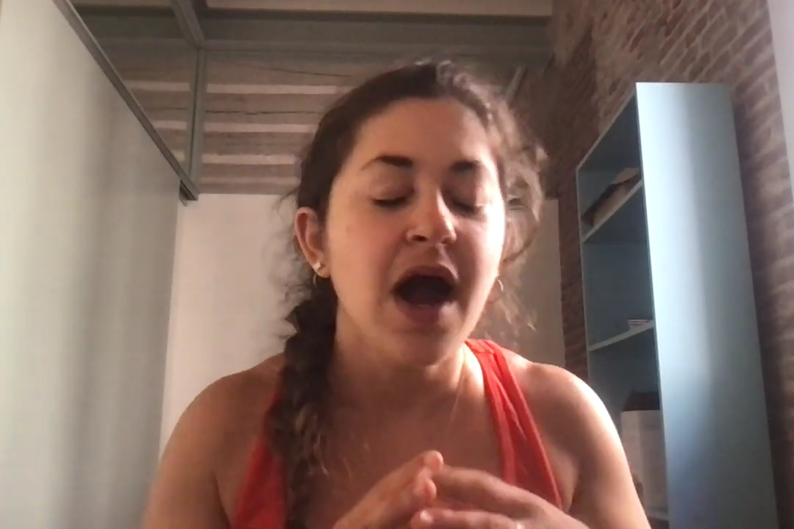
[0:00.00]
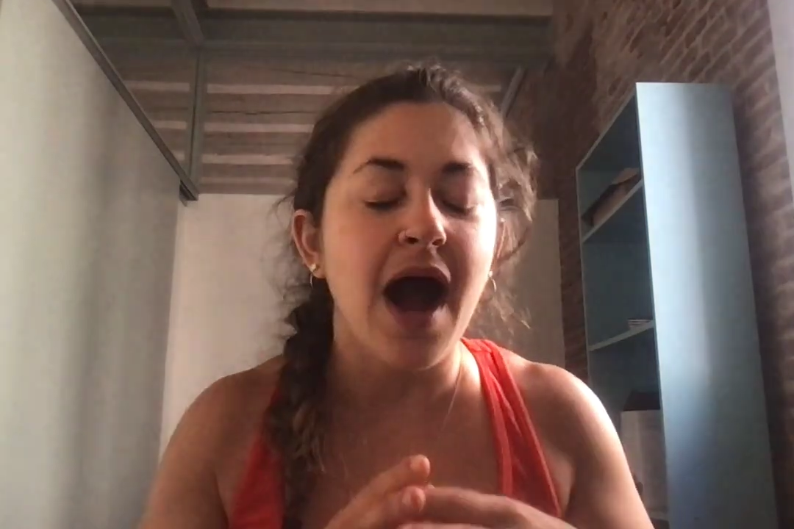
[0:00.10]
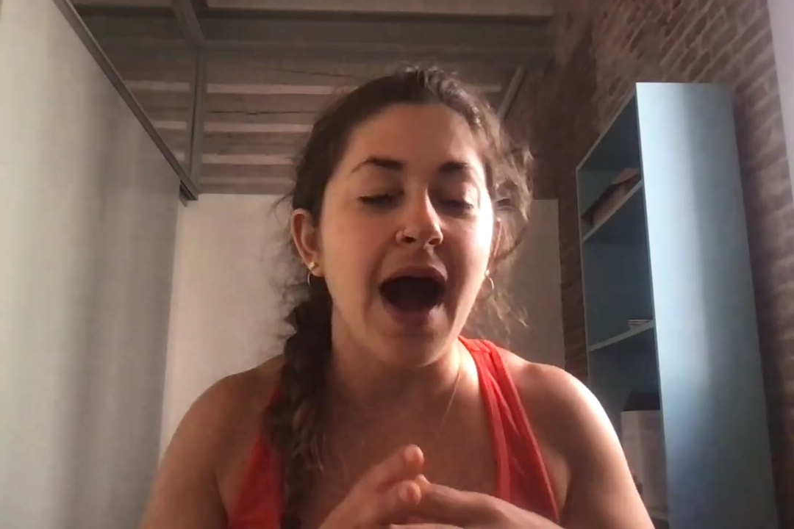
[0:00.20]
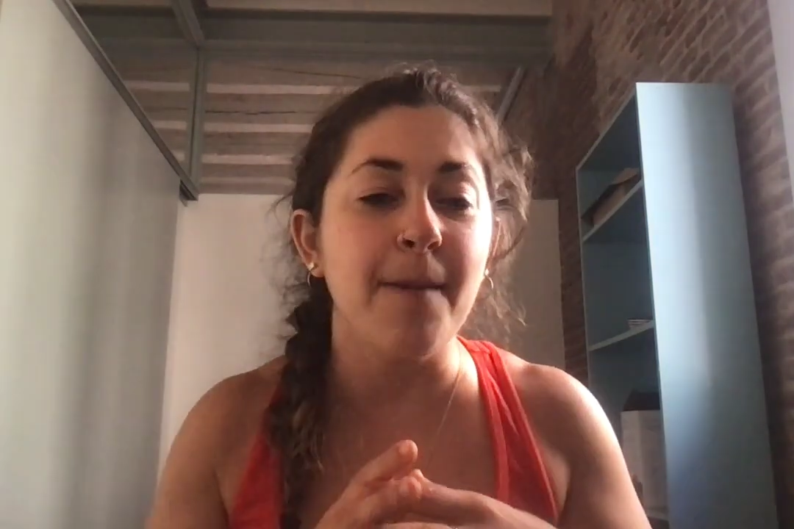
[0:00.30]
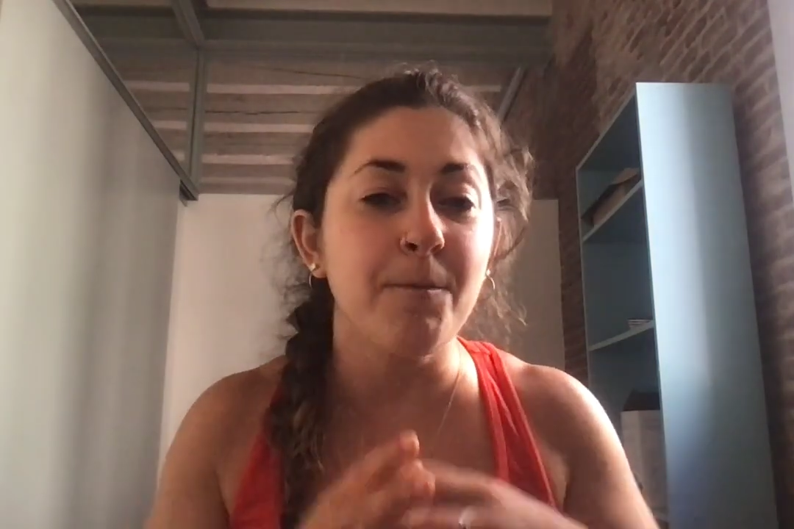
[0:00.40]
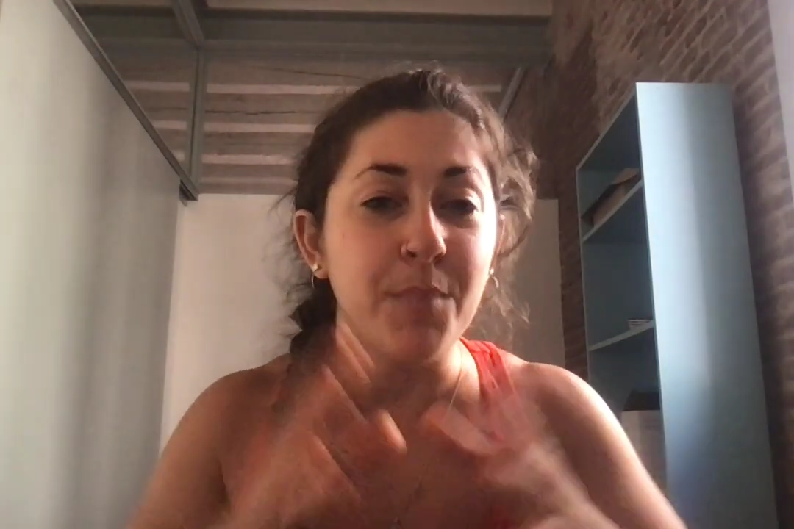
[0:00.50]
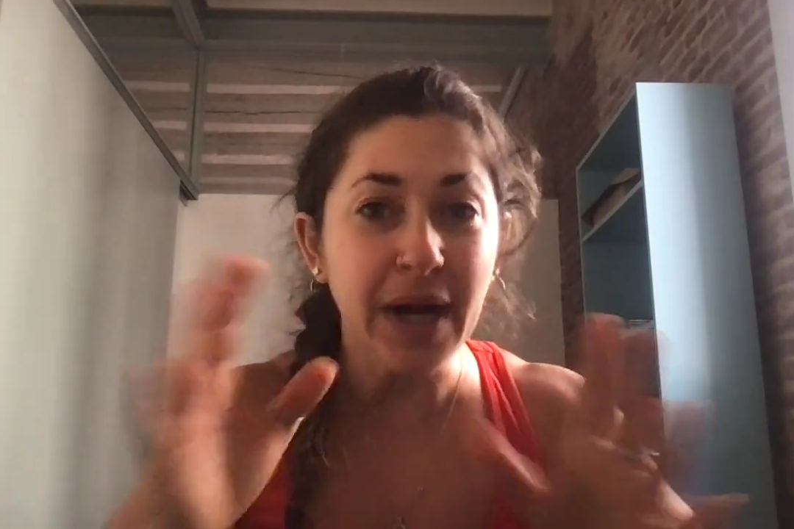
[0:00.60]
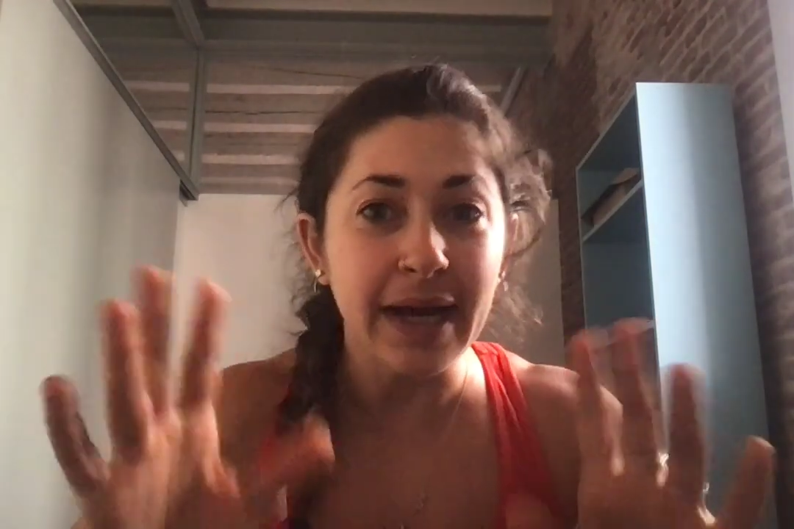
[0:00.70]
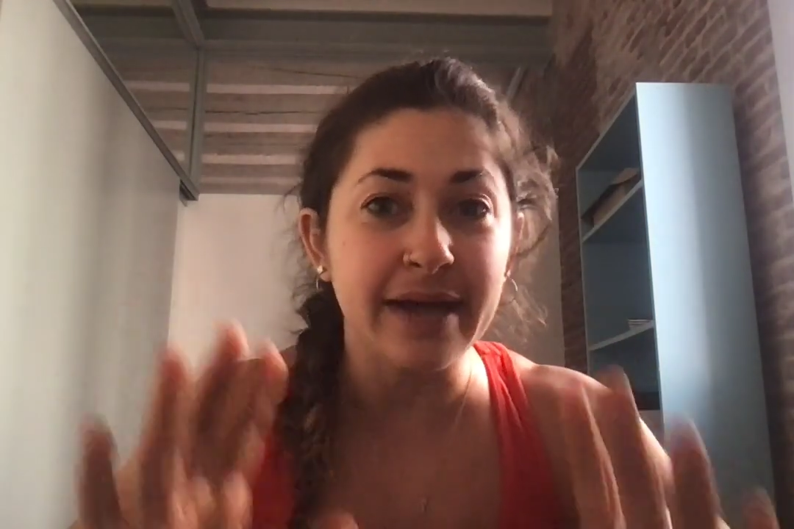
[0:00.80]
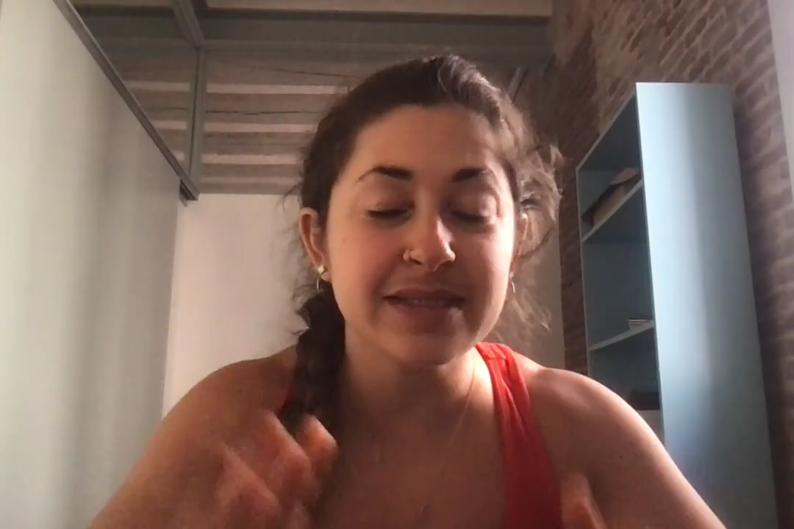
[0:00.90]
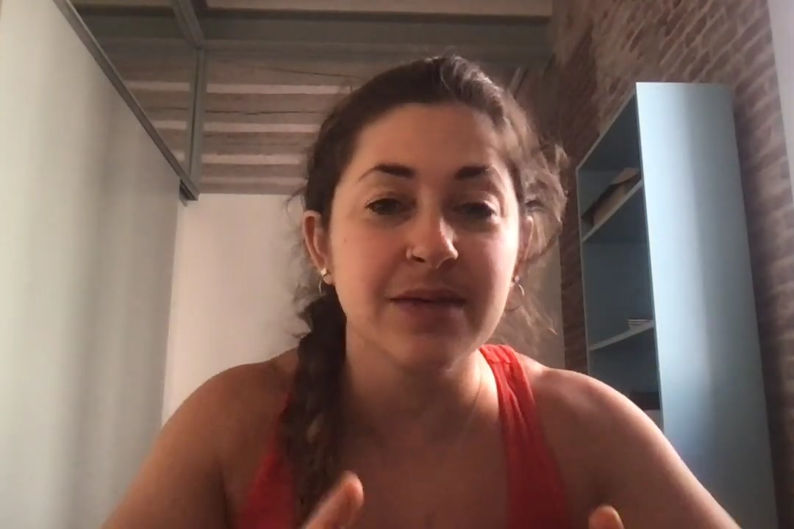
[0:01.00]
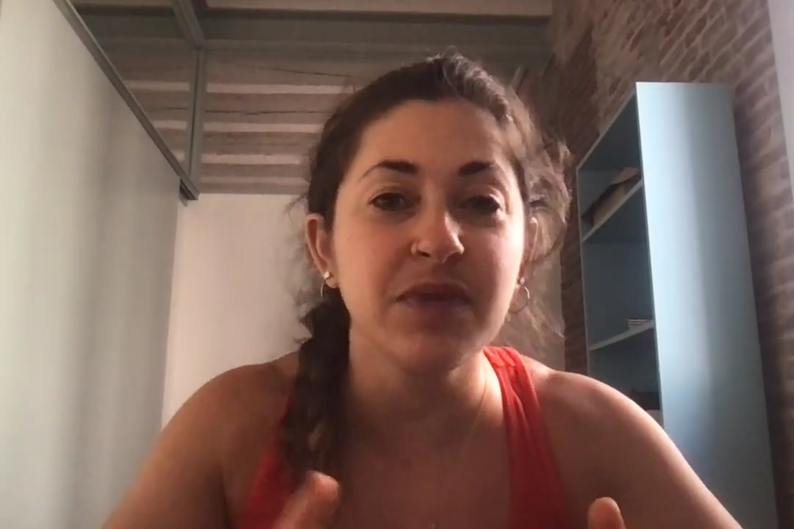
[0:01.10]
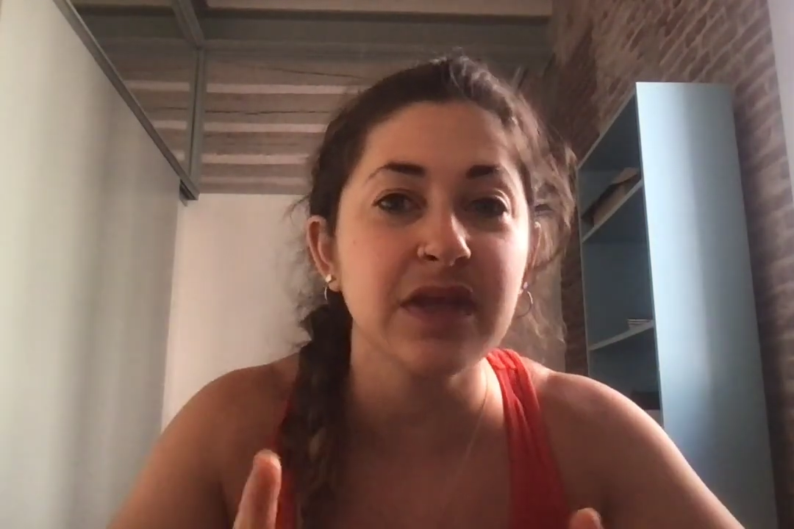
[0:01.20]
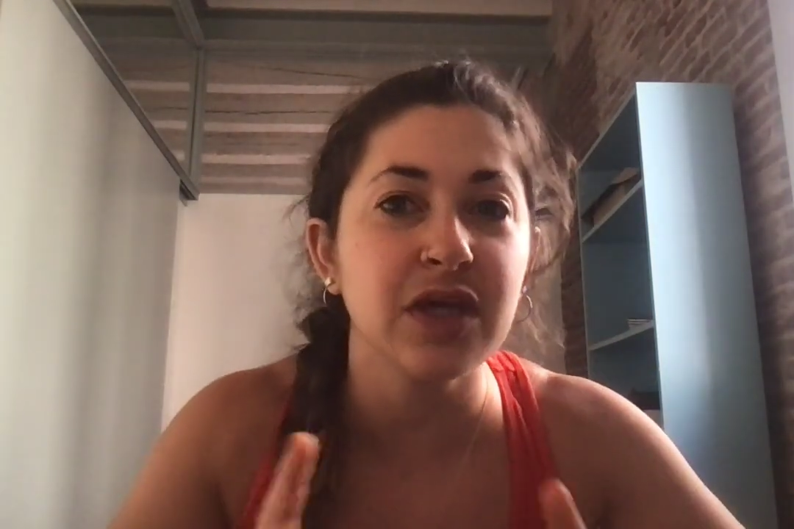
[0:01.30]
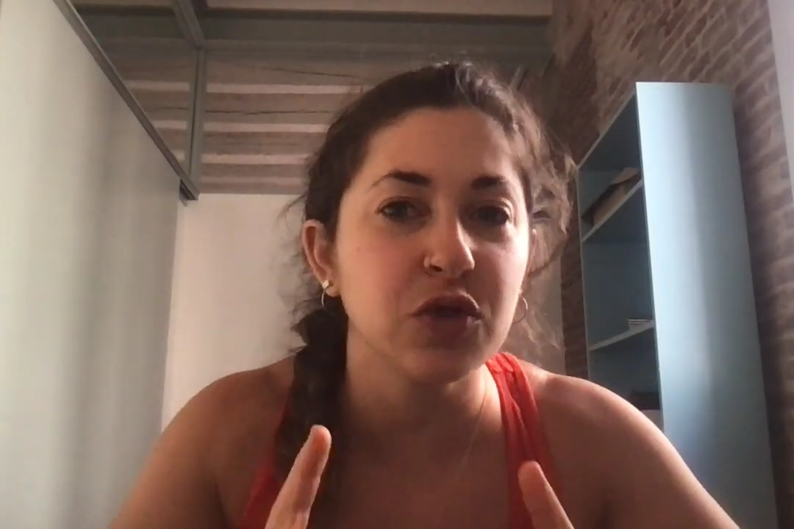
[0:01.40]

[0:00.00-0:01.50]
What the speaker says: But something that